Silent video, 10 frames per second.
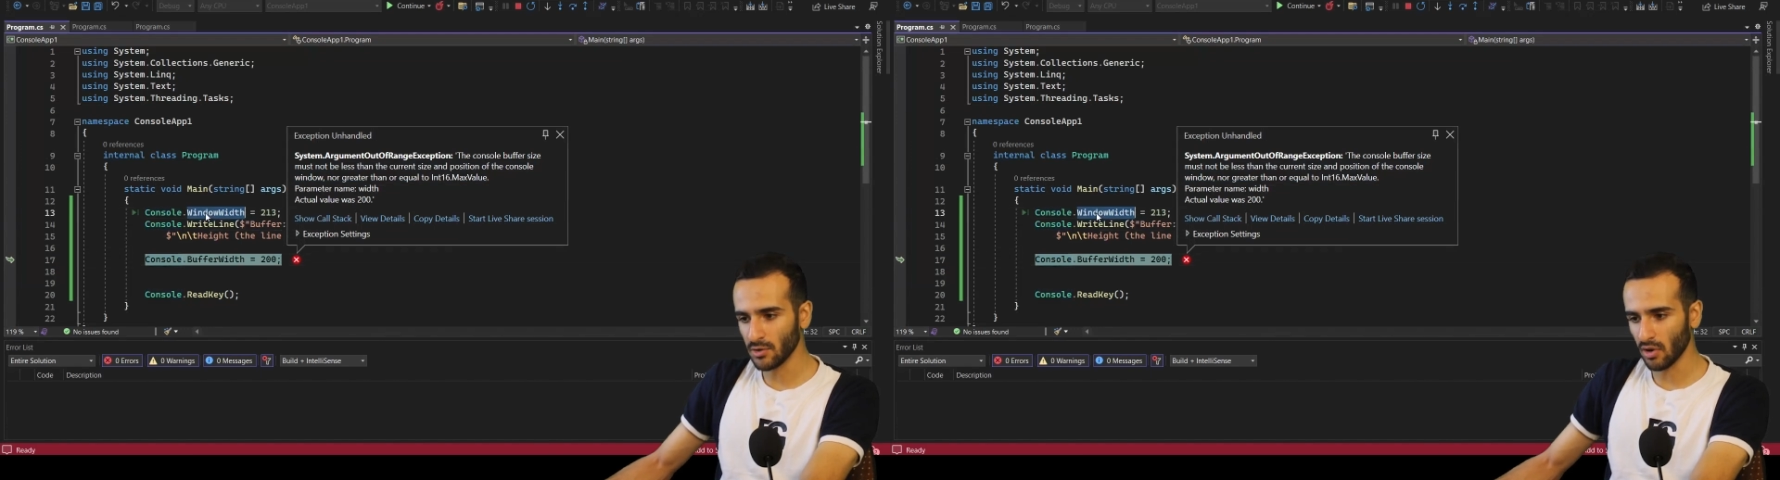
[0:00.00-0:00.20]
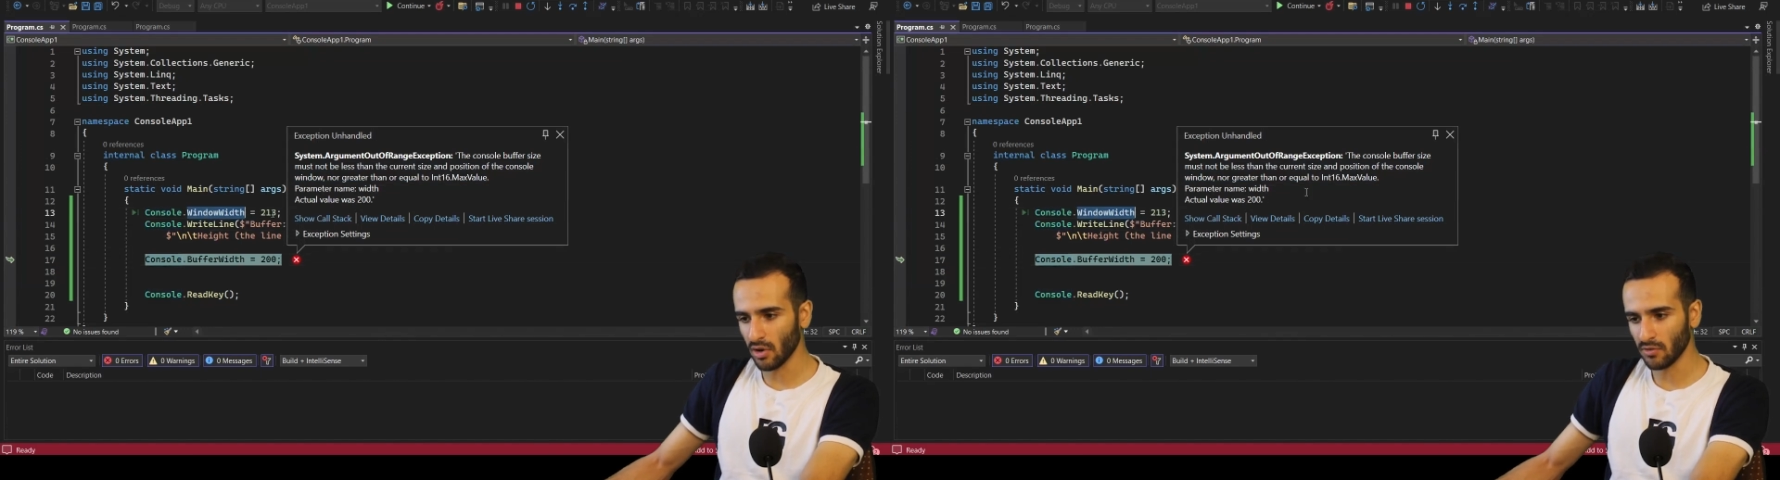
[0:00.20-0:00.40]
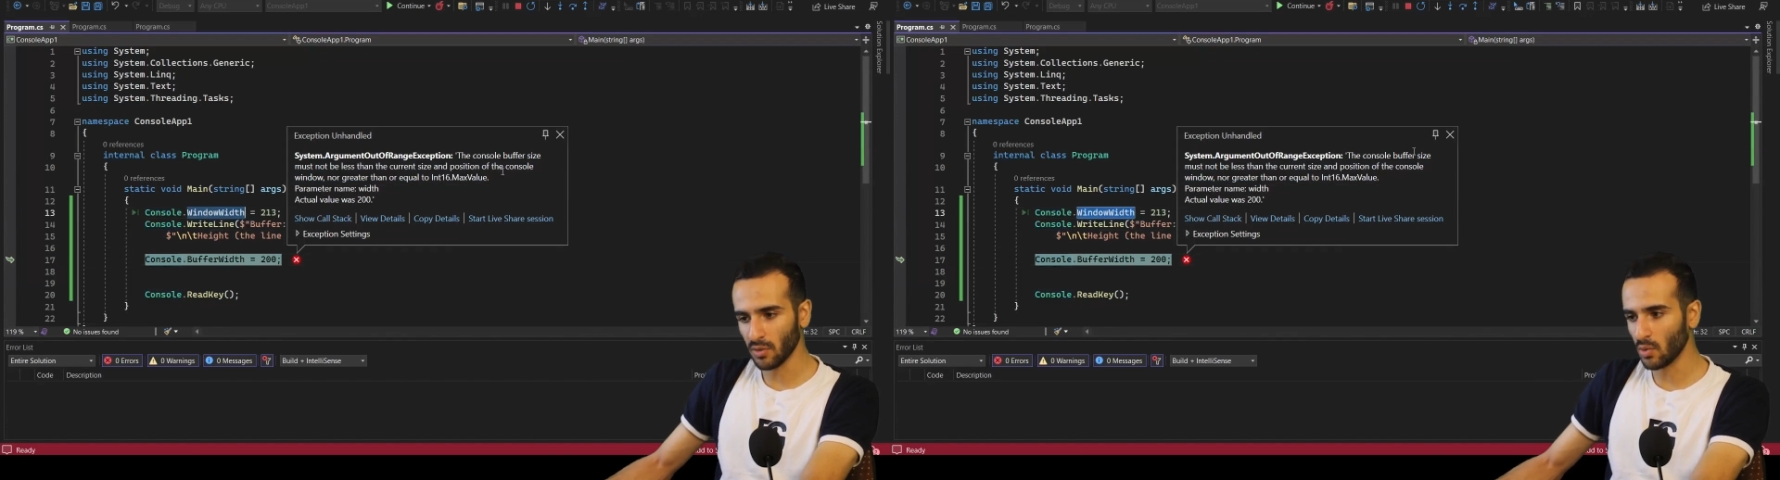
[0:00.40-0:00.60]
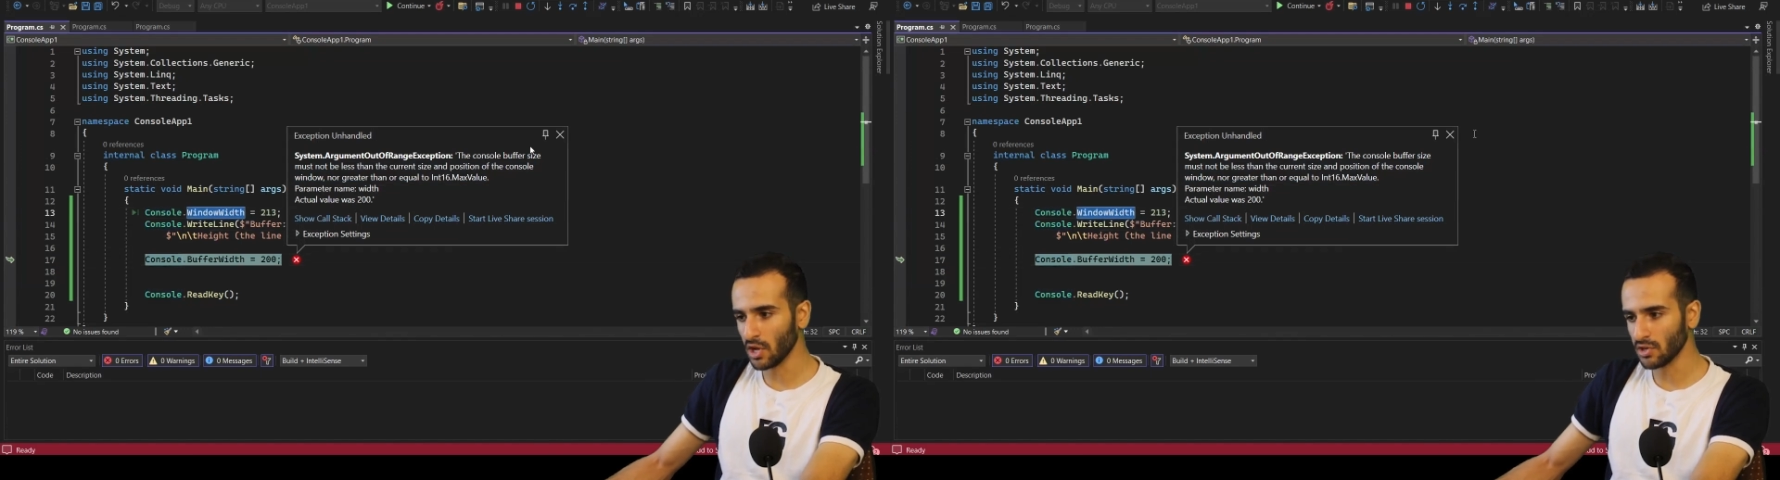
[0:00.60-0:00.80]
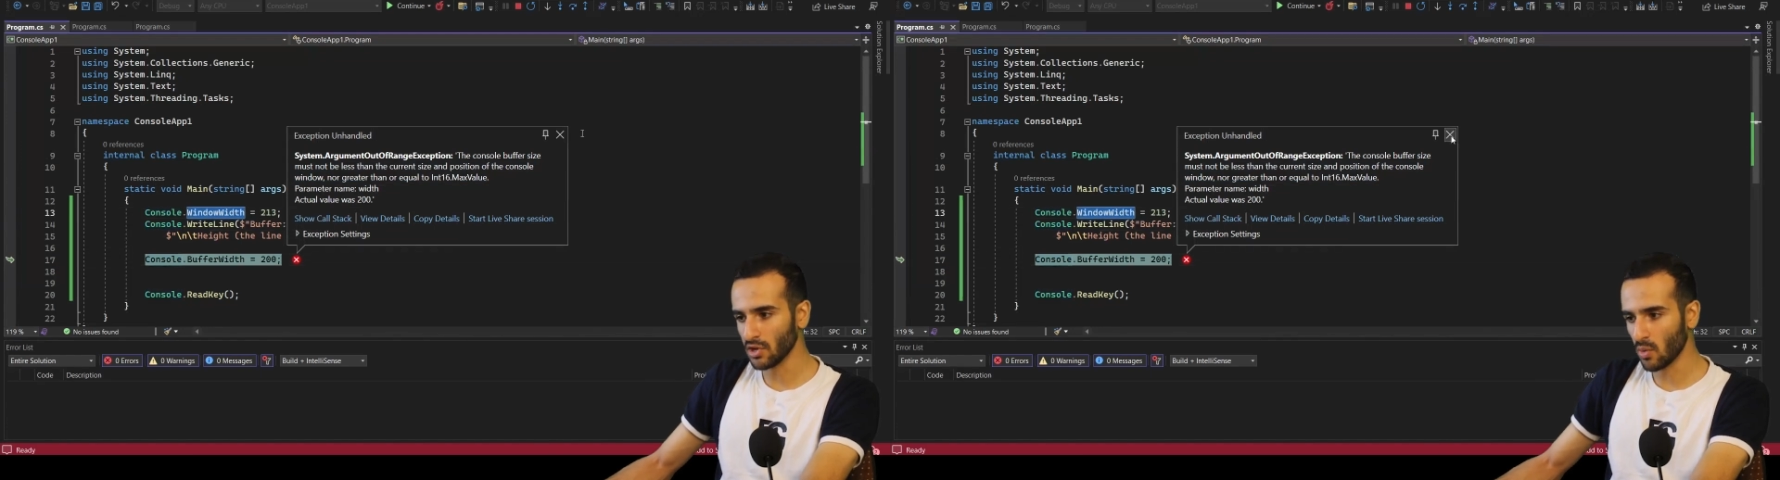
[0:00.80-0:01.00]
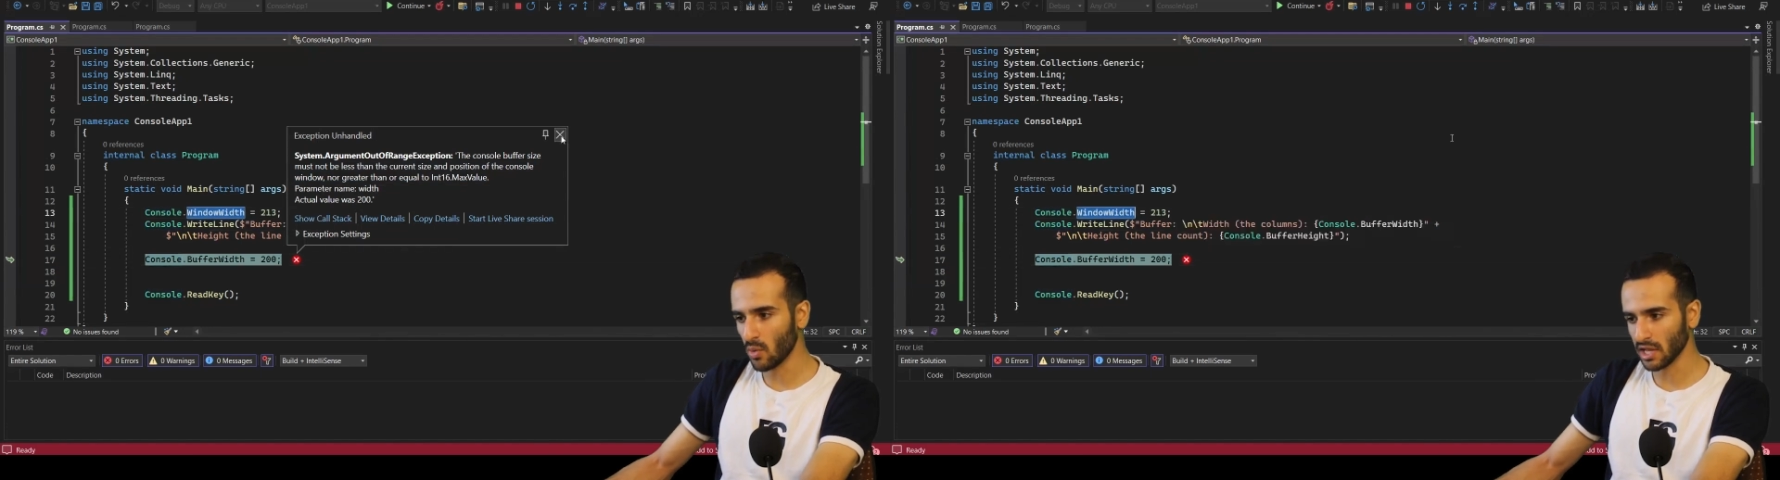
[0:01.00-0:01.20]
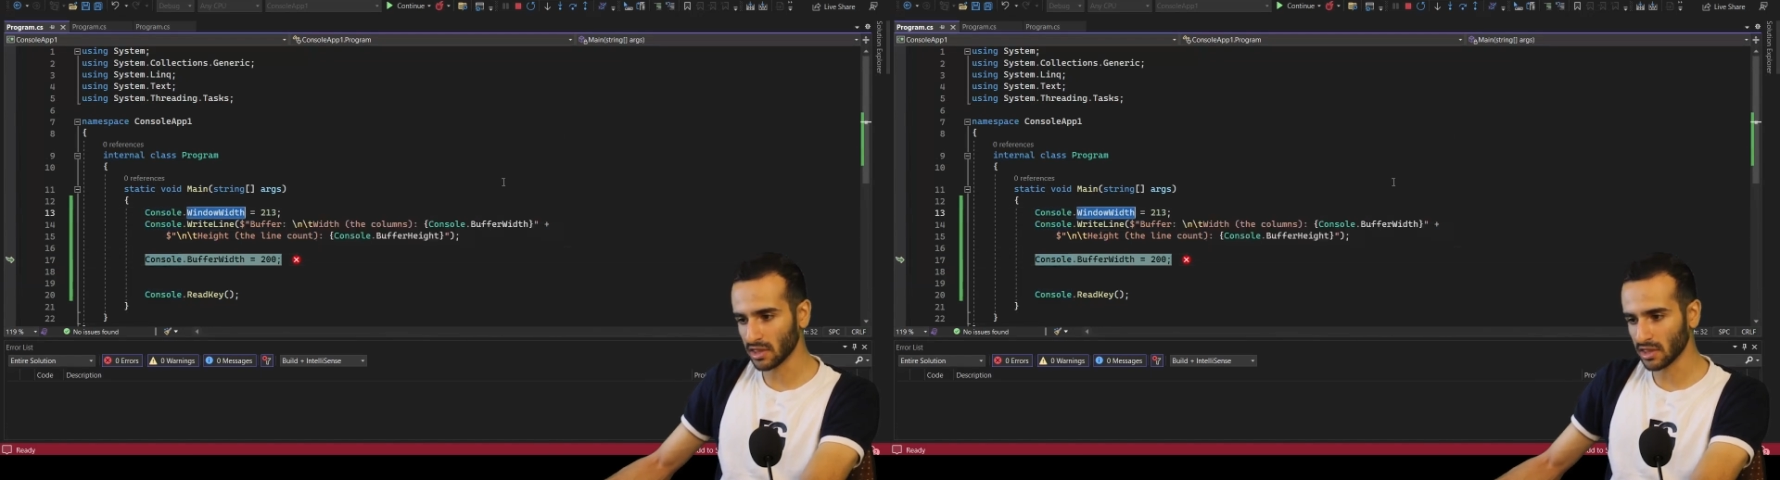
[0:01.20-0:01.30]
of the window width.